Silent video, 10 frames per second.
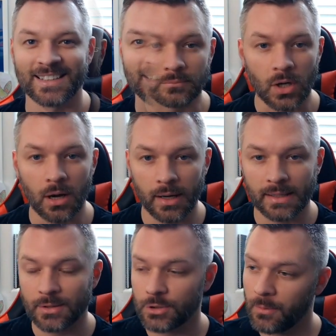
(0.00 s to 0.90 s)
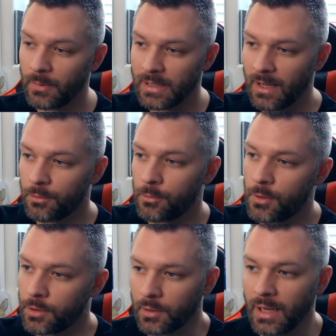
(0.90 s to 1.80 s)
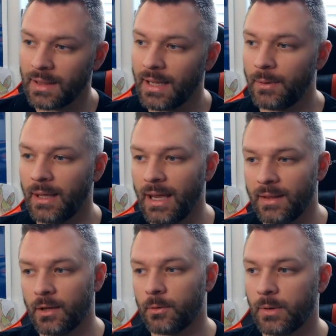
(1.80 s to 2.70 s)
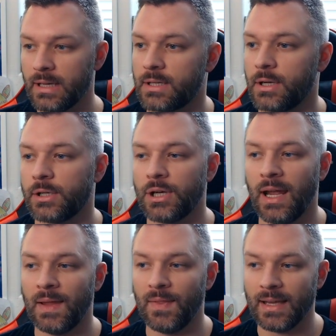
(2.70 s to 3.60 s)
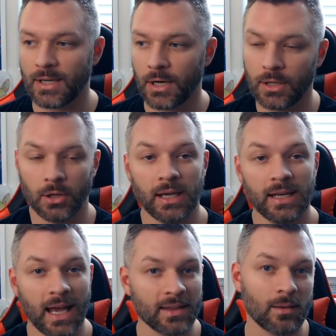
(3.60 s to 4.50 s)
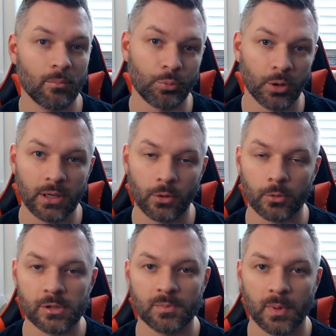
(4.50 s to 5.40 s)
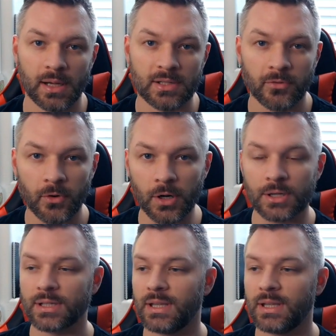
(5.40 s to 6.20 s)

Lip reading: All right, so jumping down through the thread, they began their research and they started looking at the brilliant aura spawns first.